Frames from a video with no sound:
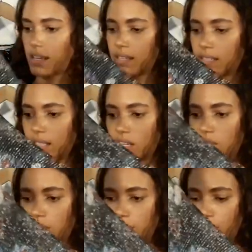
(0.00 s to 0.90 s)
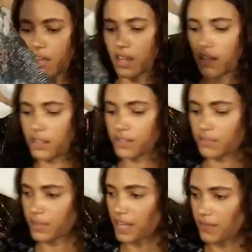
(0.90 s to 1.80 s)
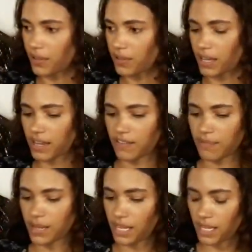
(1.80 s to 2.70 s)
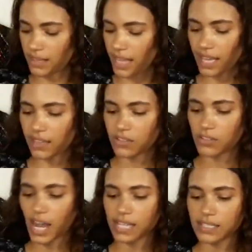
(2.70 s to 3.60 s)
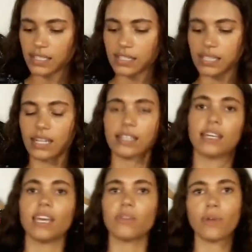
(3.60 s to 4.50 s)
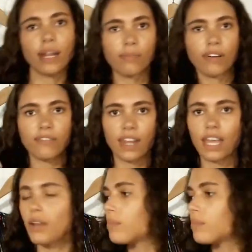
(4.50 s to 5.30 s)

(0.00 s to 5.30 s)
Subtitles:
Such a fun, playful kind of mini length dress. This is gonna hit right above knee on